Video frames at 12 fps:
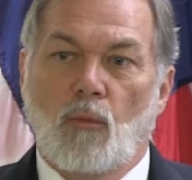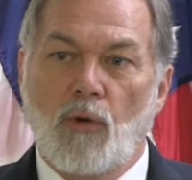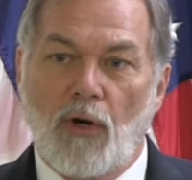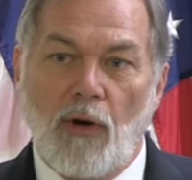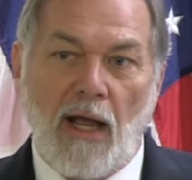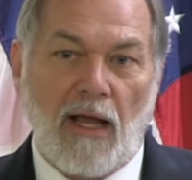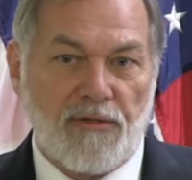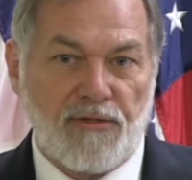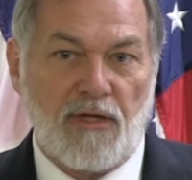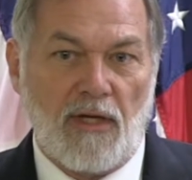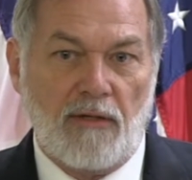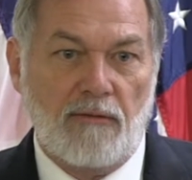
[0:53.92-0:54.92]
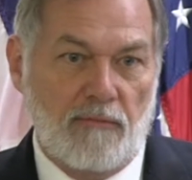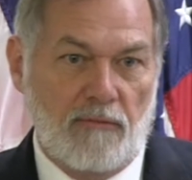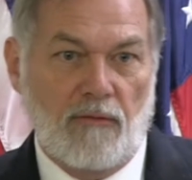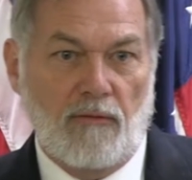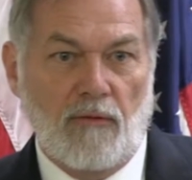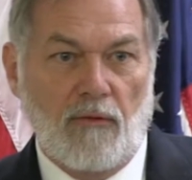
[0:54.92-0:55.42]
We're asking
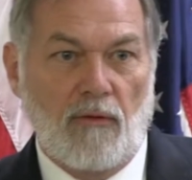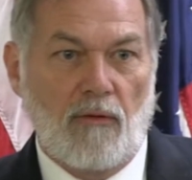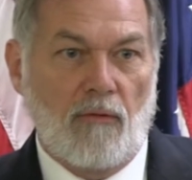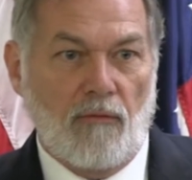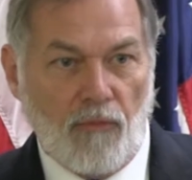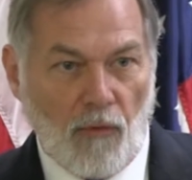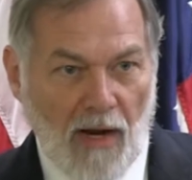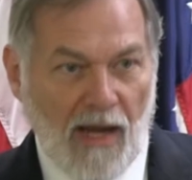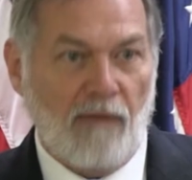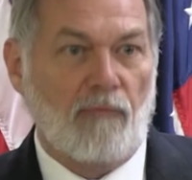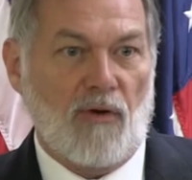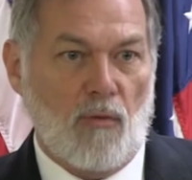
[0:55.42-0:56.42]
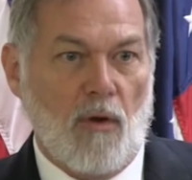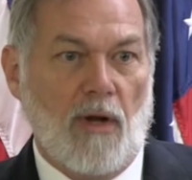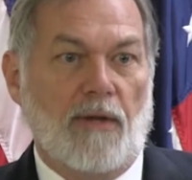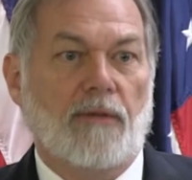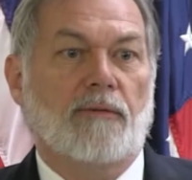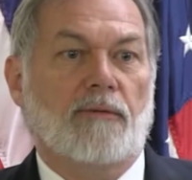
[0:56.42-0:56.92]
for
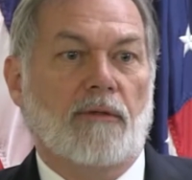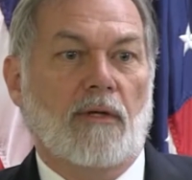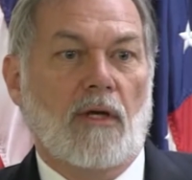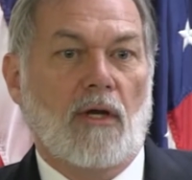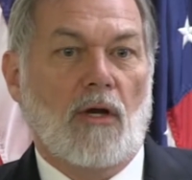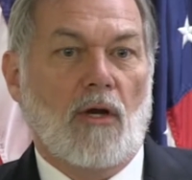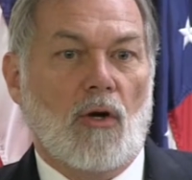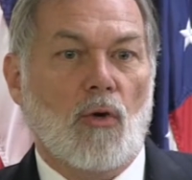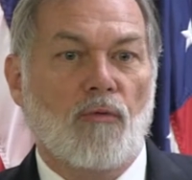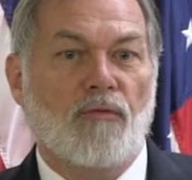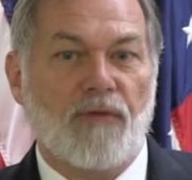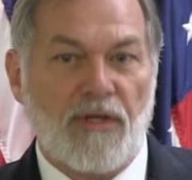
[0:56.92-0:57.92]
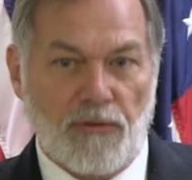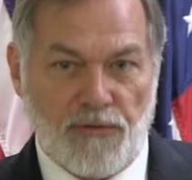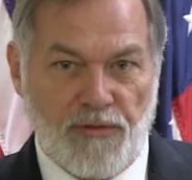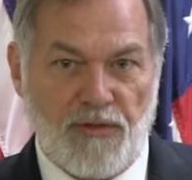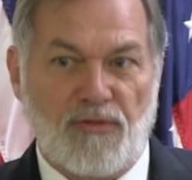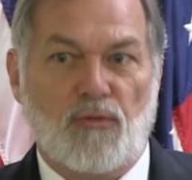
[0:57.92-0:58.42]
everyone who
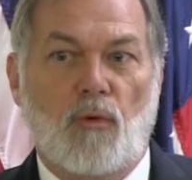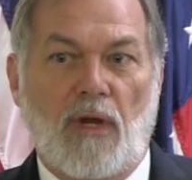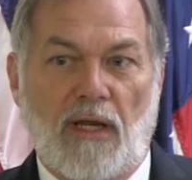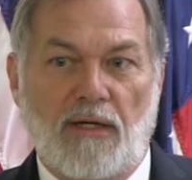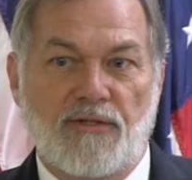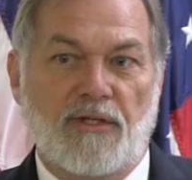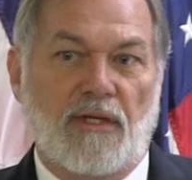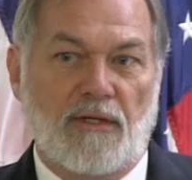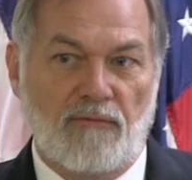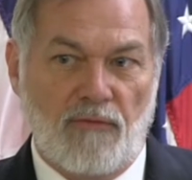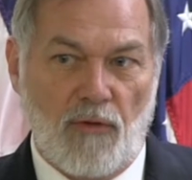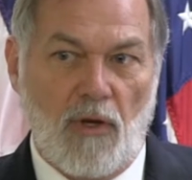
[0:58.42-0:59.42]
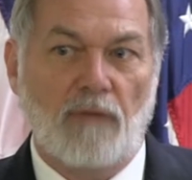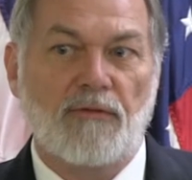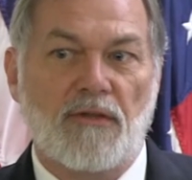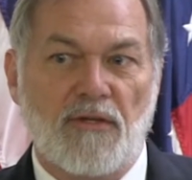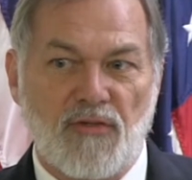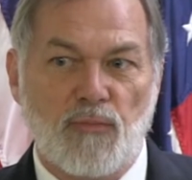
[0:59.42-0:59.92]
feels this way to get
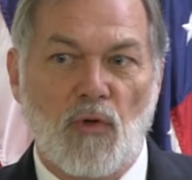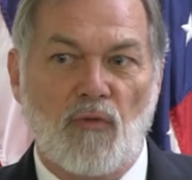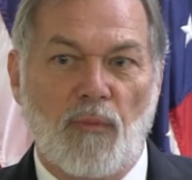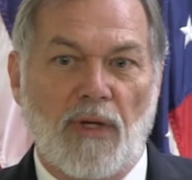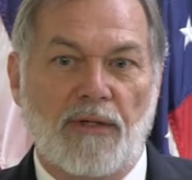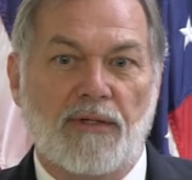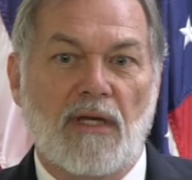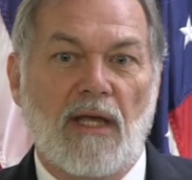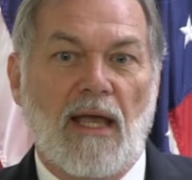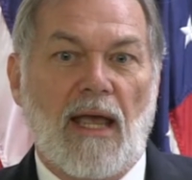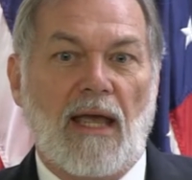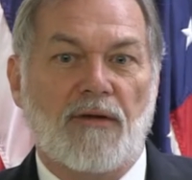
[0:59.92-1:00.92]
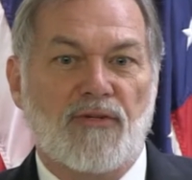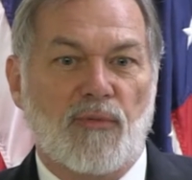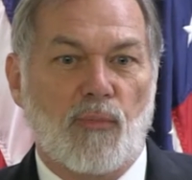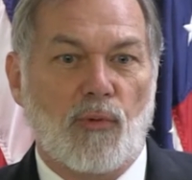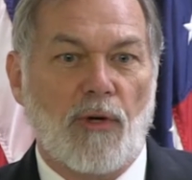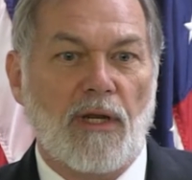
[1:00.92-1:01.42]
involved in this movement and
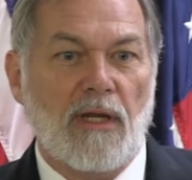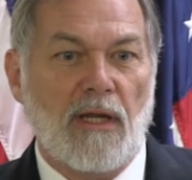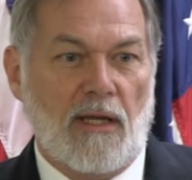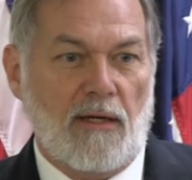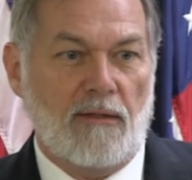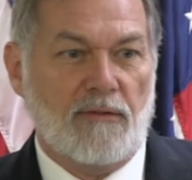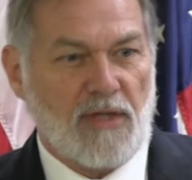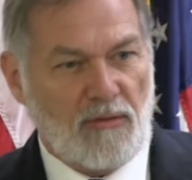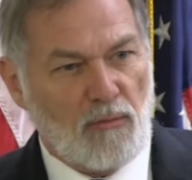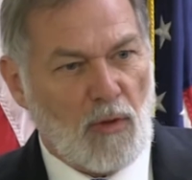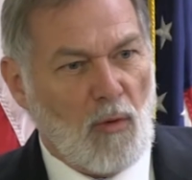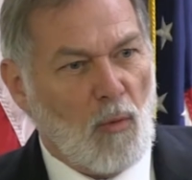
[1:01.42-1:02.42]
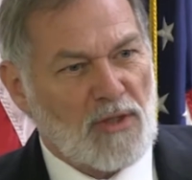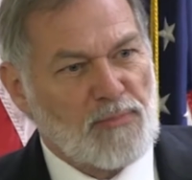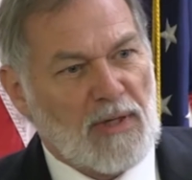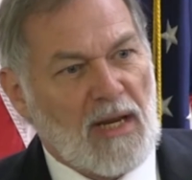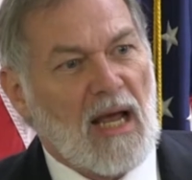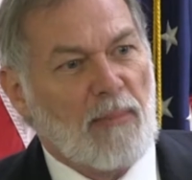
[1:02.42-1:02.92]
to bring in, see,
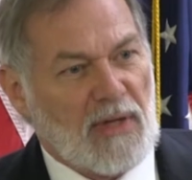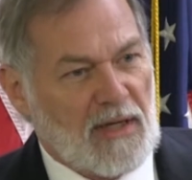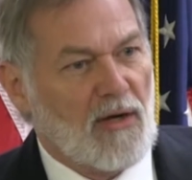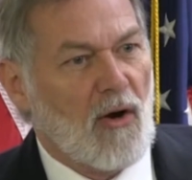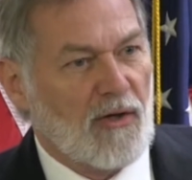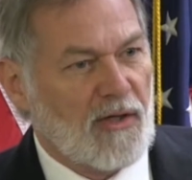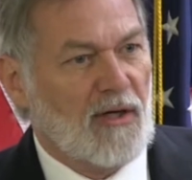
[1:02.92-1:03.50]
what's been happening in our